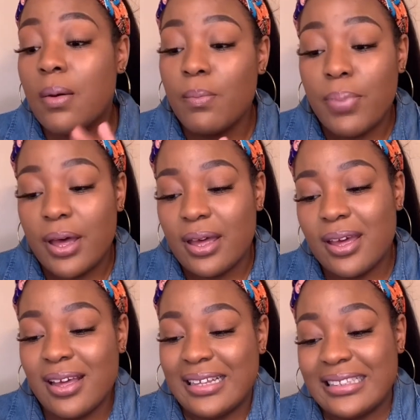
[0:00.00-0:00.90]
but
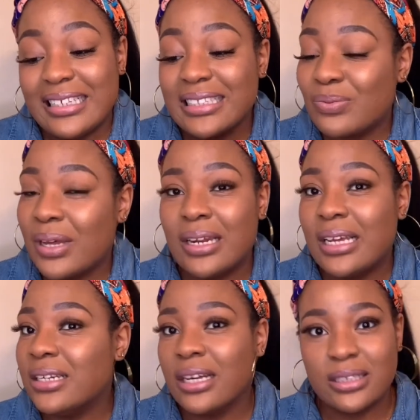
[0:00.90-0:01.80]
this one
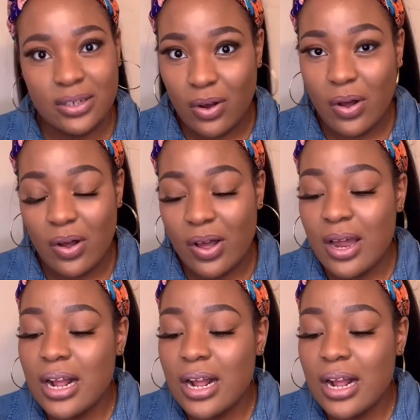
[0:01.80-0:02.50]
it does it all